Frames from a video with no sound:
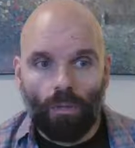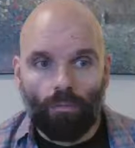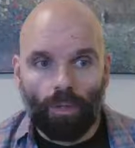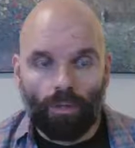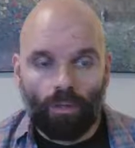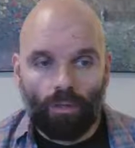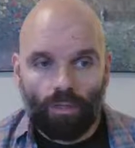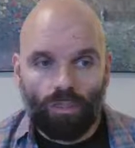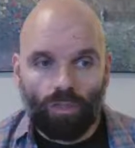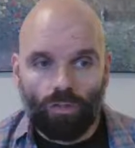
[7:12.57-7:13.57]
But
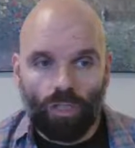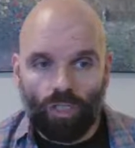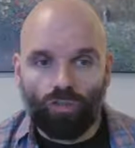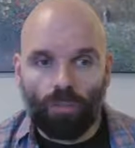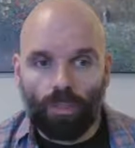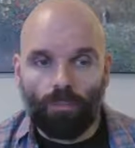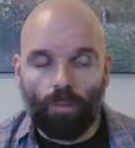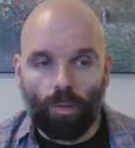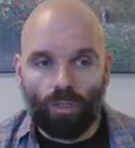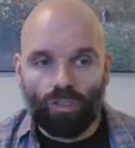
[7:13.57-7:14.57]
this is extremely
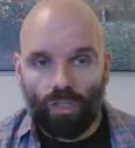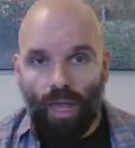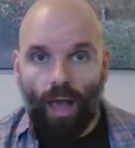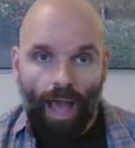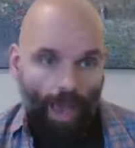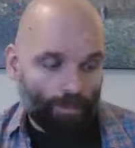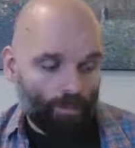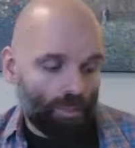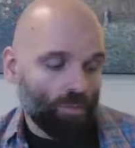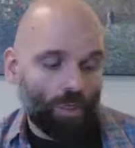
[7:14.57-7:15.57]
important. So now I happen to
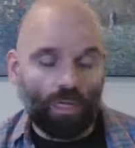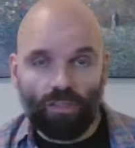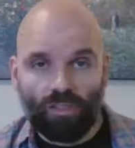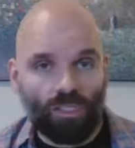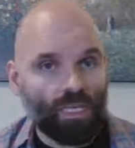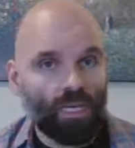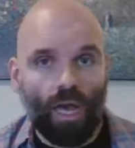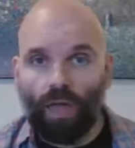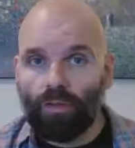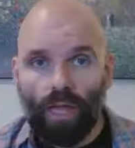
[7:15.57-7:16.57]
be doing it in C.
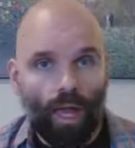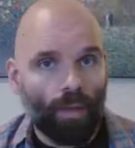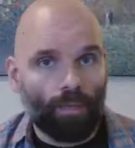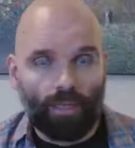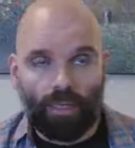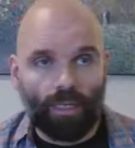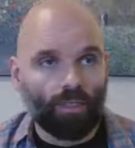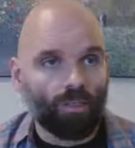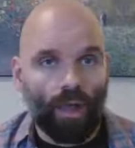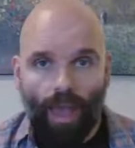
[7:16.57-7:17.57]
Other common
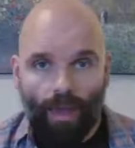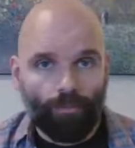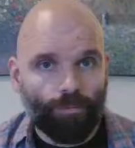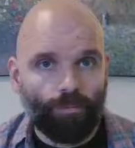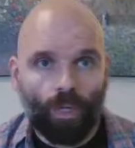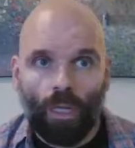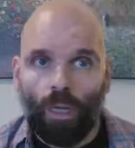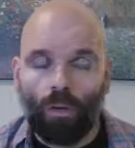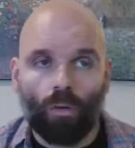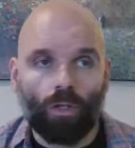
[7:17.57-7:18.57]
keys are F,
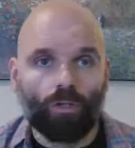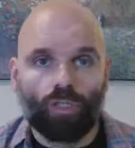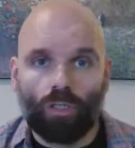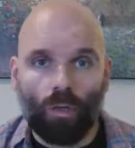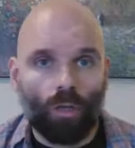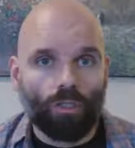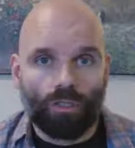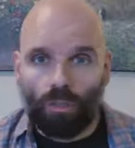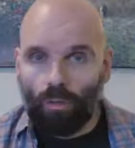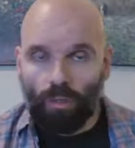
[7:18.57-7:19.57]
or you should also
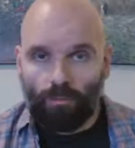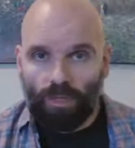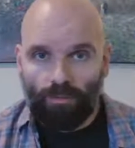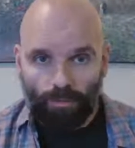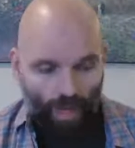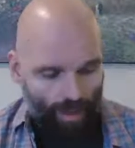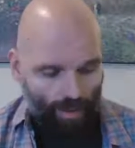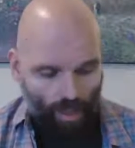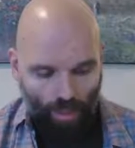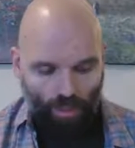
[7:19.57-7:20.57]
know it in B flat.
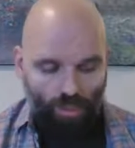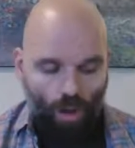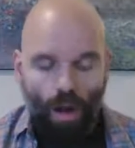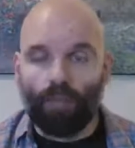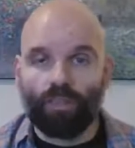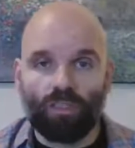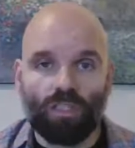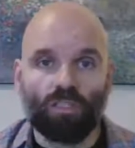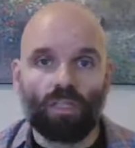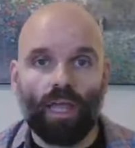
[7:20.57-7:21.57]
And on guitar, obviously,
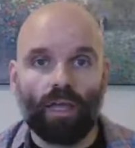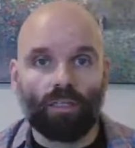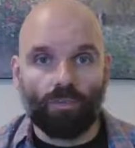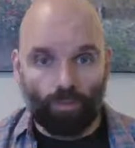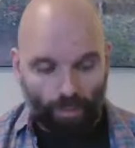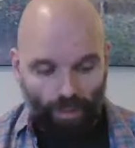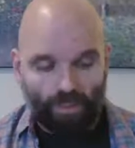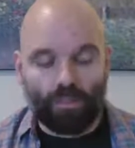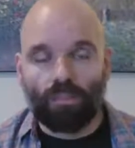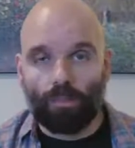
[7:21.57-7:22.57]
there's a lot of different
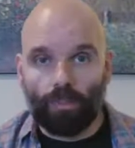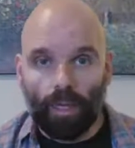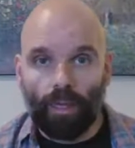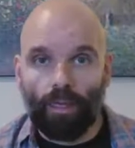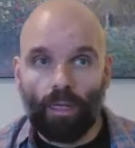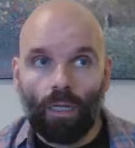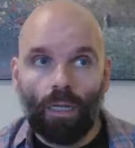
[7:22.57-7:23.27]
places to play it.